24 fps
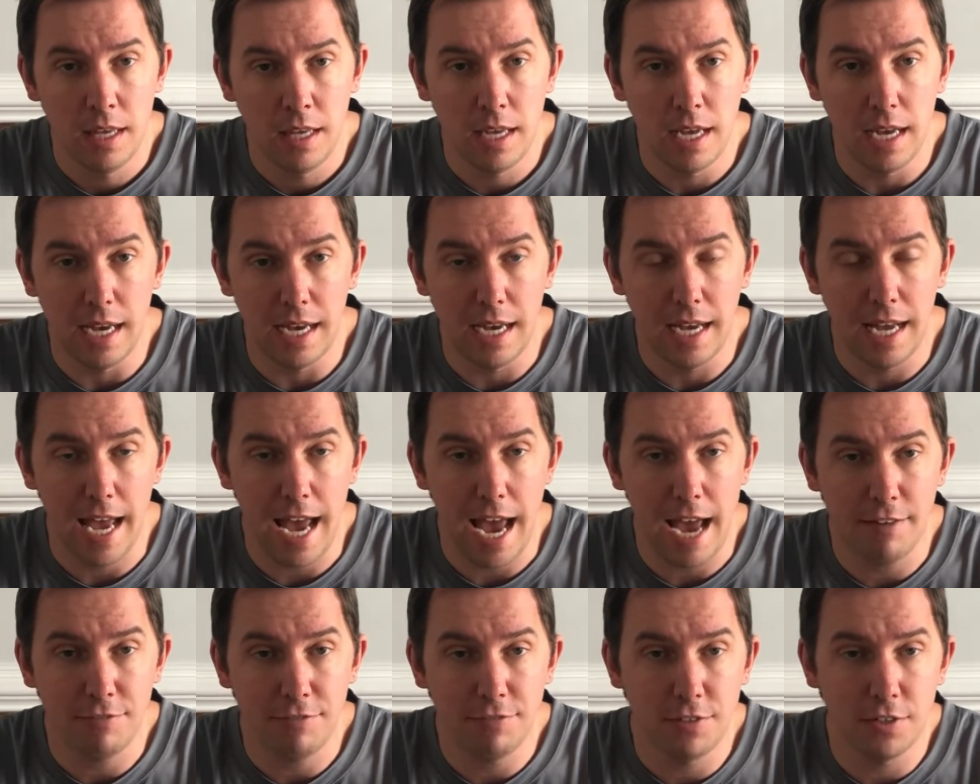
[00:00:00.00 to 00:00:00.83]

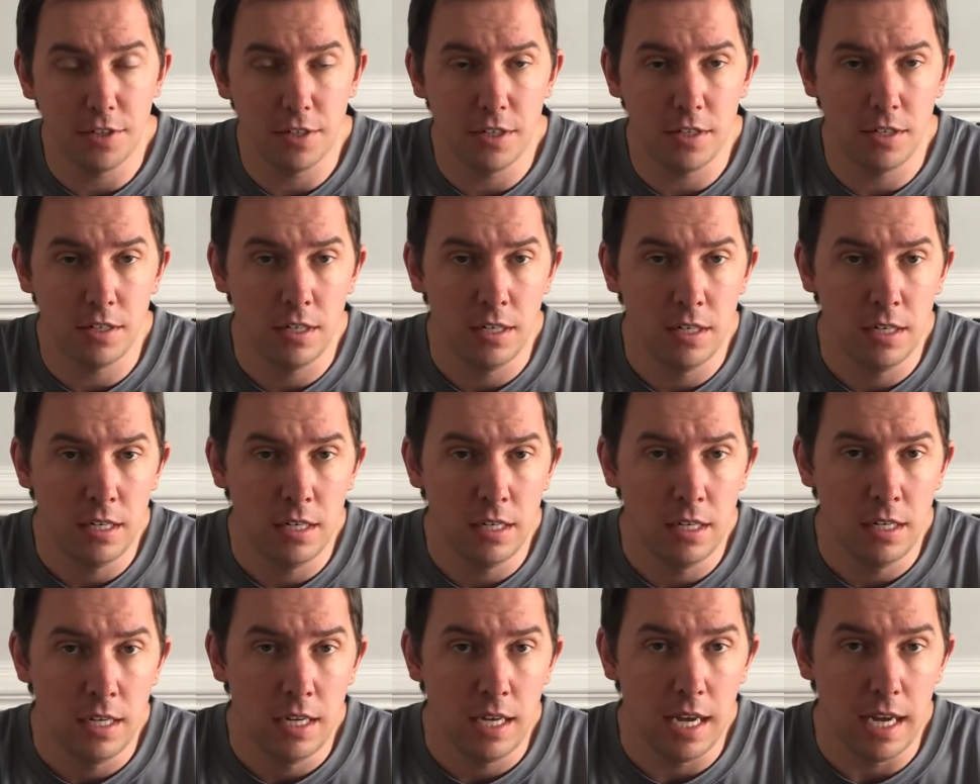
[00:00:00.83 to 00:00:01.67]
After
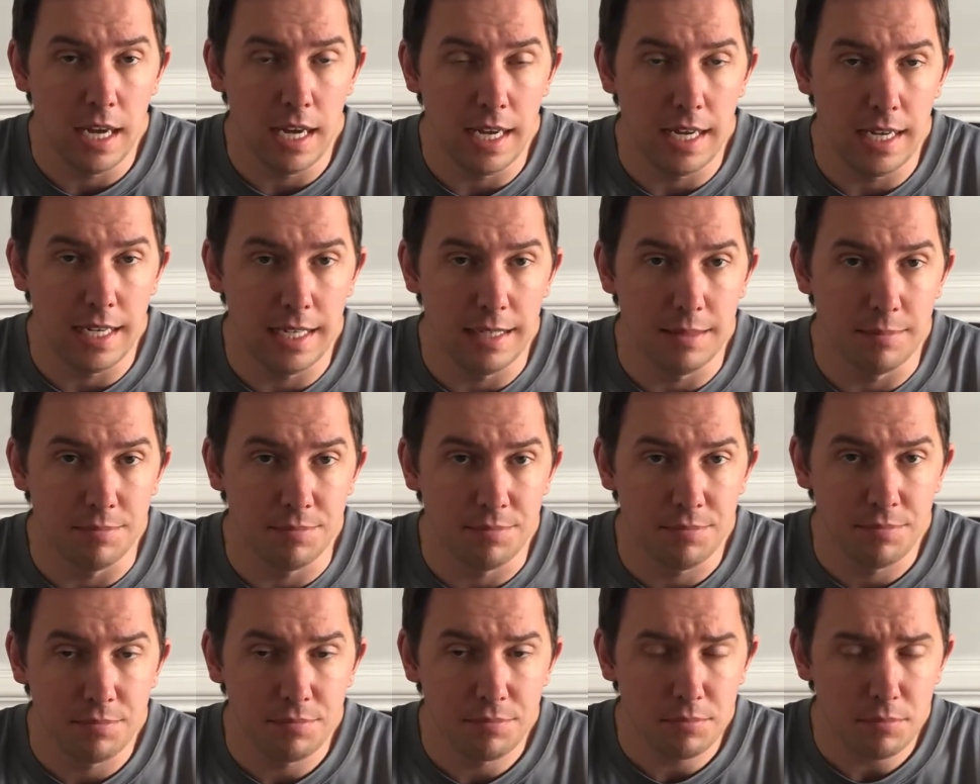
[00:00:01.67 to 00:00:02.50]

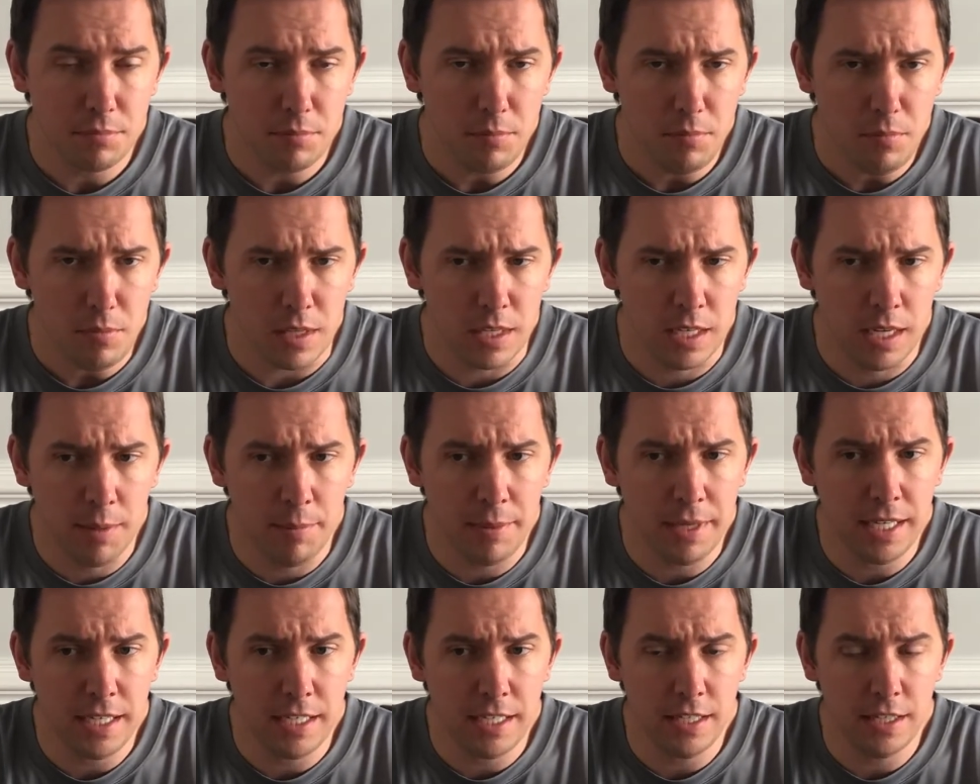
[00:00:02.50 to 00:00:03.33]

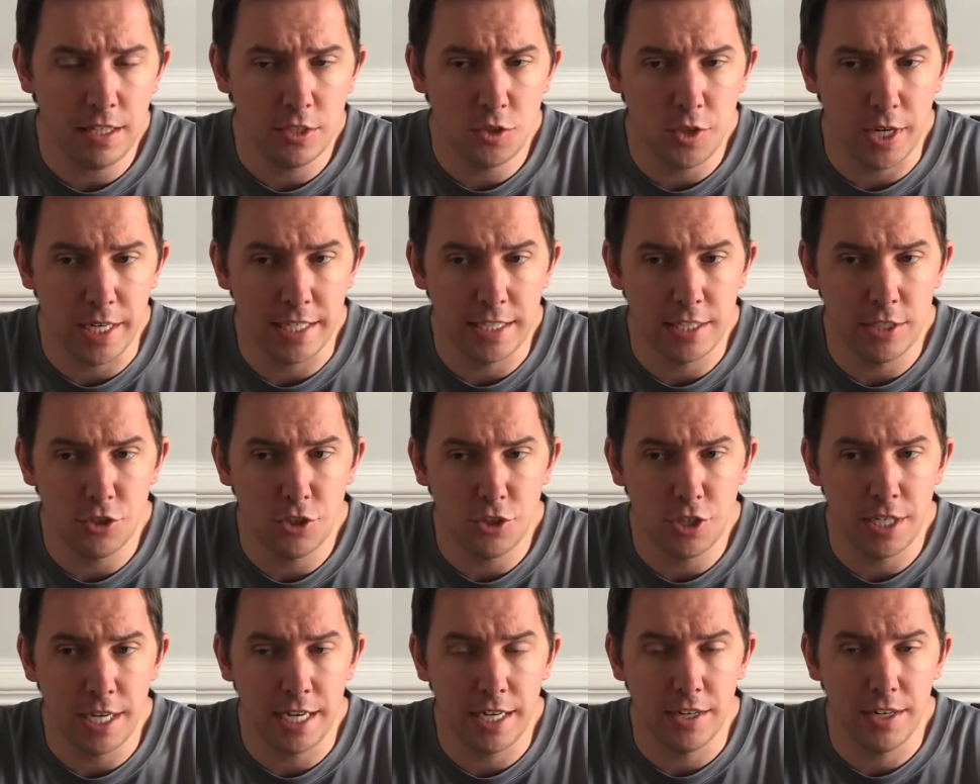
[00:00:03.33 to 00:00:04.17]
coming into the
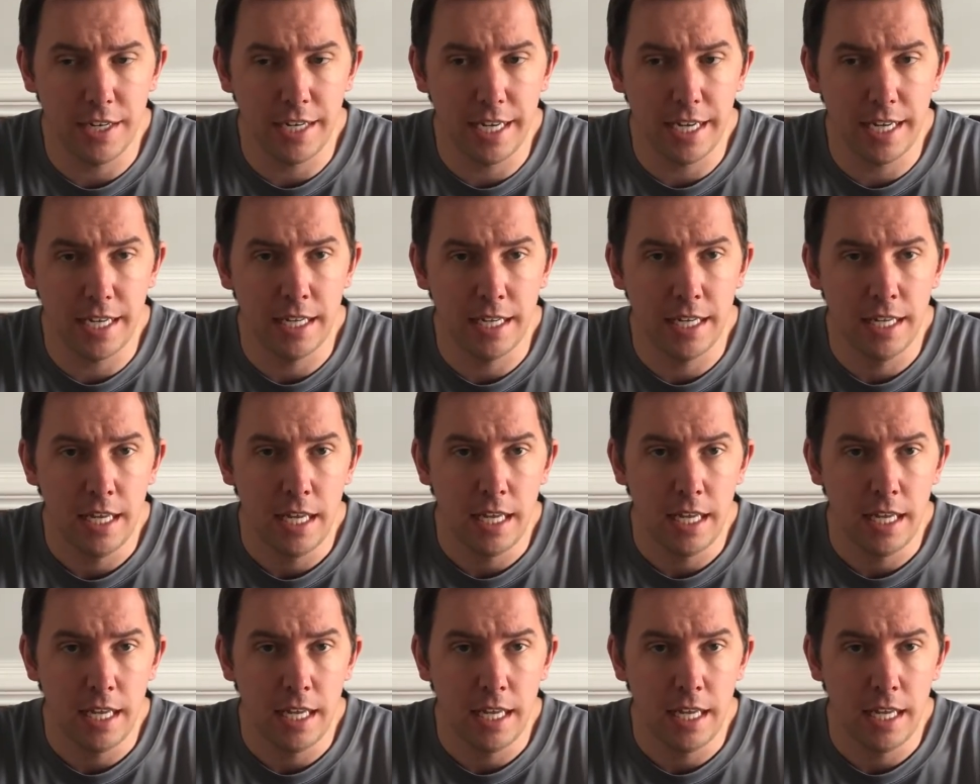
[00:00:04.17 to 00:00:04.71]
transition area,